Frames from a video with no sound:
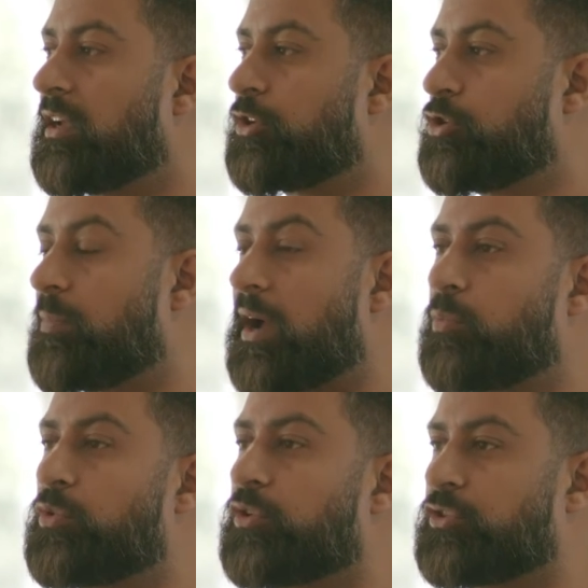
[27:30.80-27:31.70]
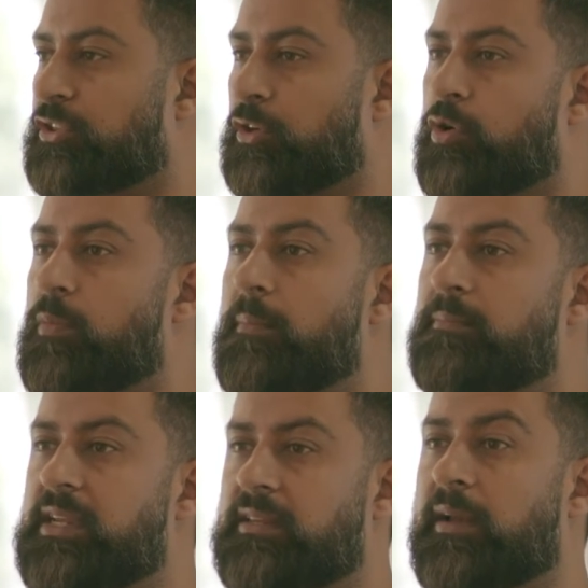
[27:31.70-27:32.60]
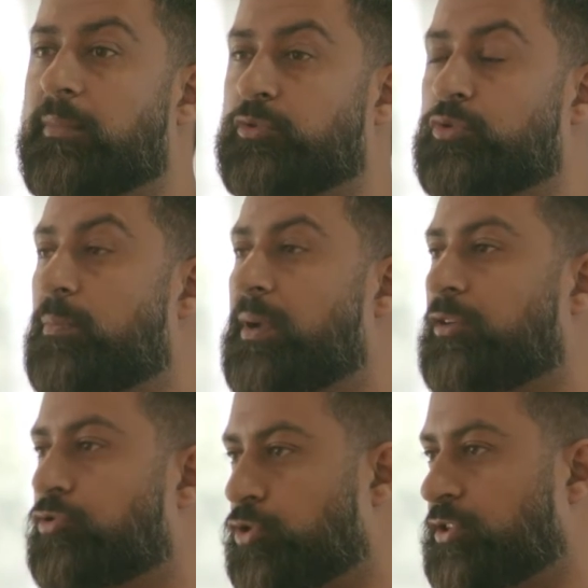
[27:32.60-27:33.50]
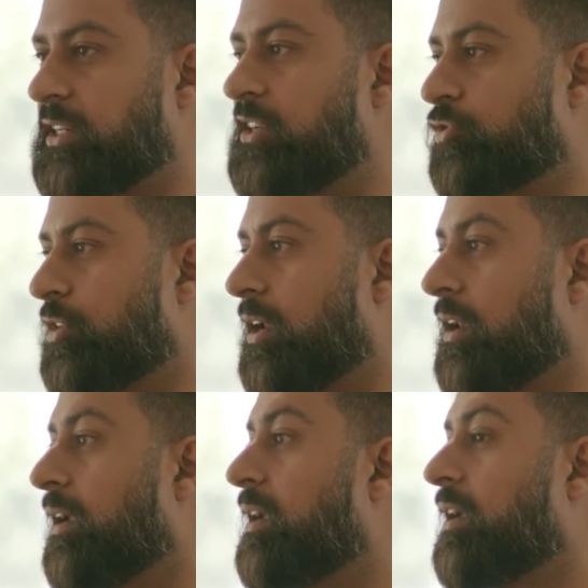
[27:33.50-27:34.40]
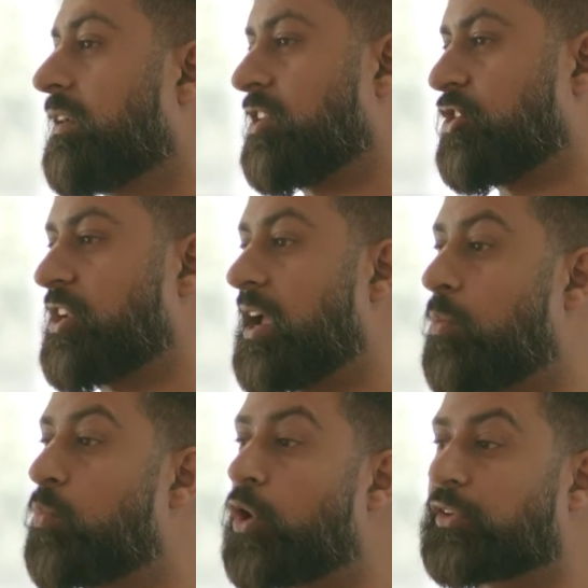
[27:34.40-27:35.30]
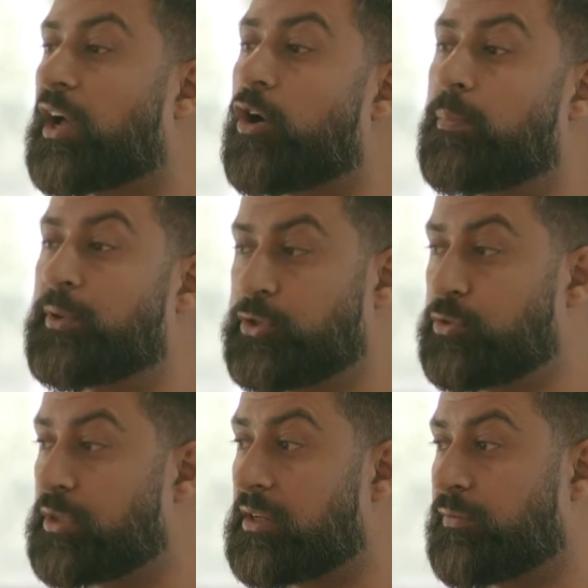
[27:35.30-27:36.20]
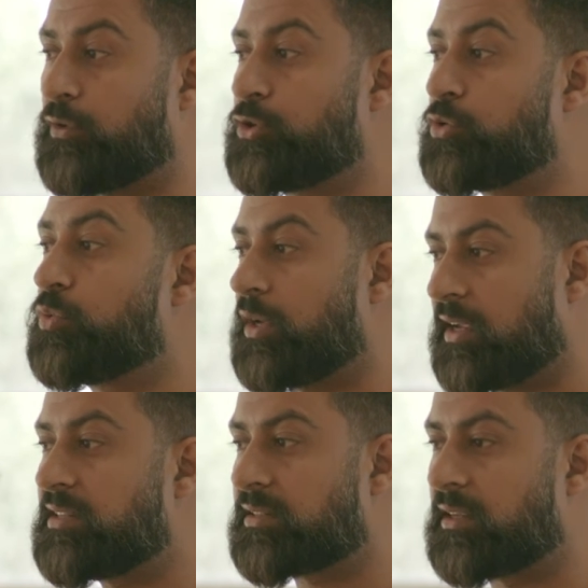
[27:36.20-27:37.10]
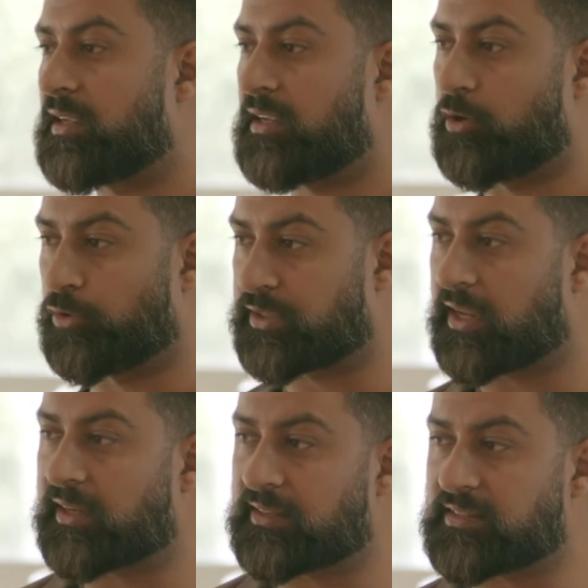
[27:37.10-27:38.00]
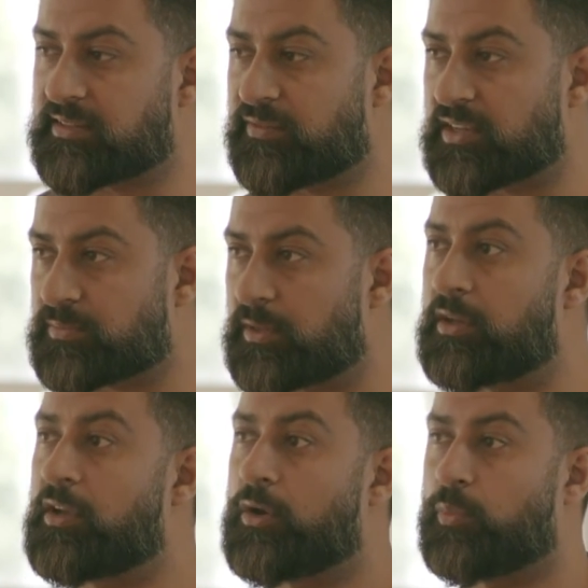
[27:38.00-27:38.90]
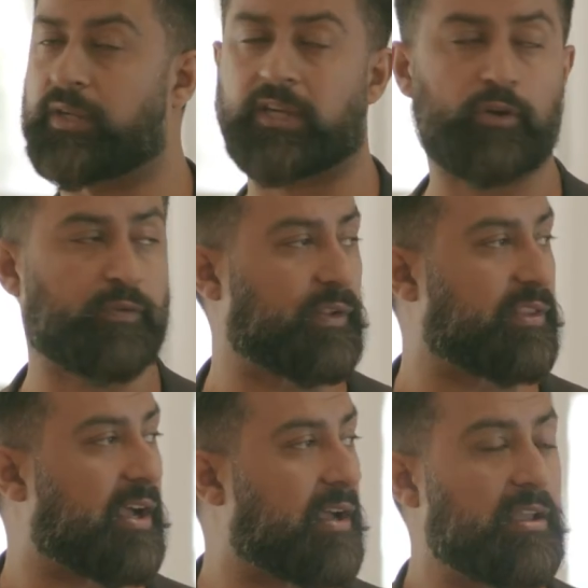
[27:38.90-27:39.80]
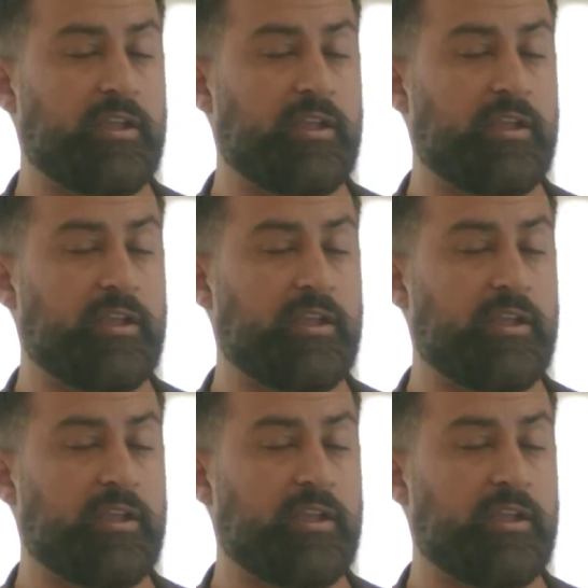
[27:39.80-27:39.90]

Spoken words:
You might want us to come and meet them and do a bit of trustee training to share what that opportunity for you is on taking this investment. We can offer that.